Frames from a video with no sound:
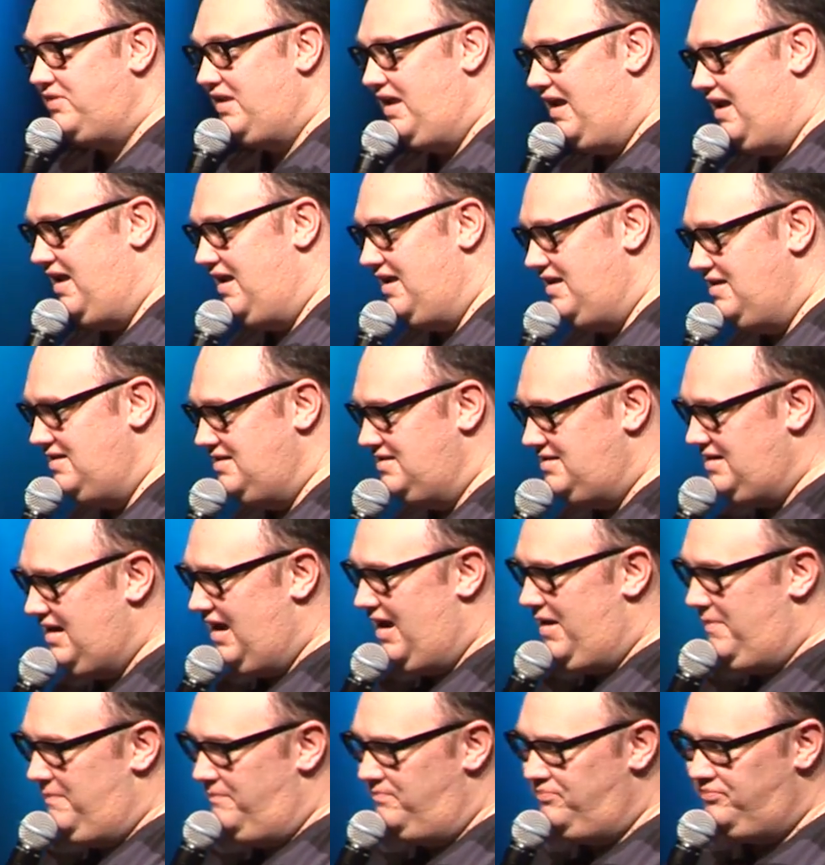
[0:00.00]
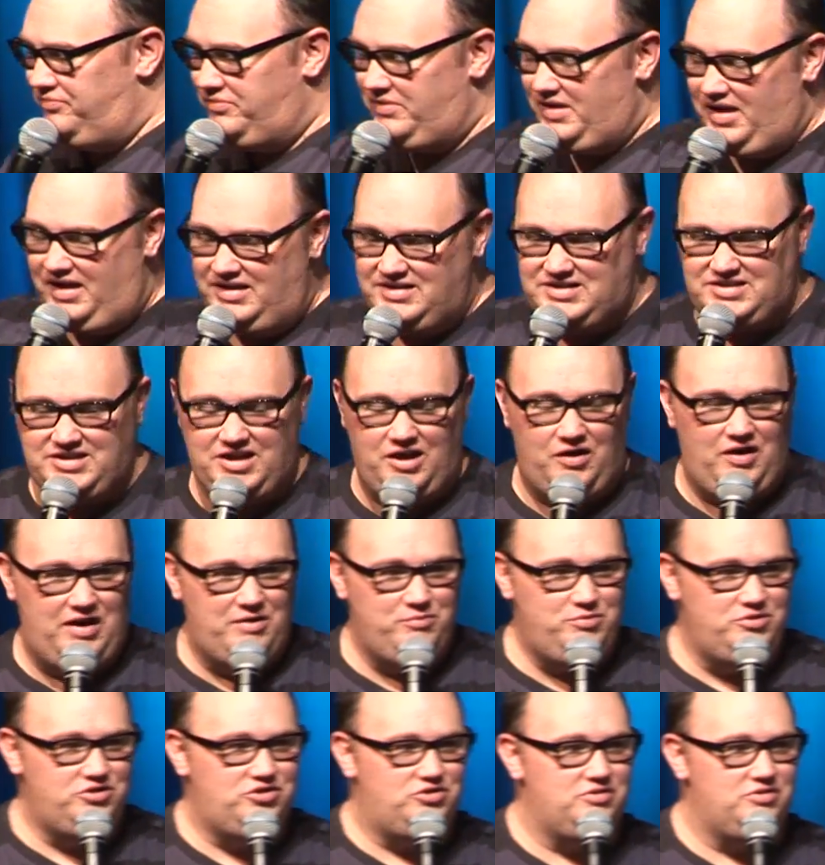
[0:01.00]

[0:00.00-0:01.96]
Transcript: And, um, and so I was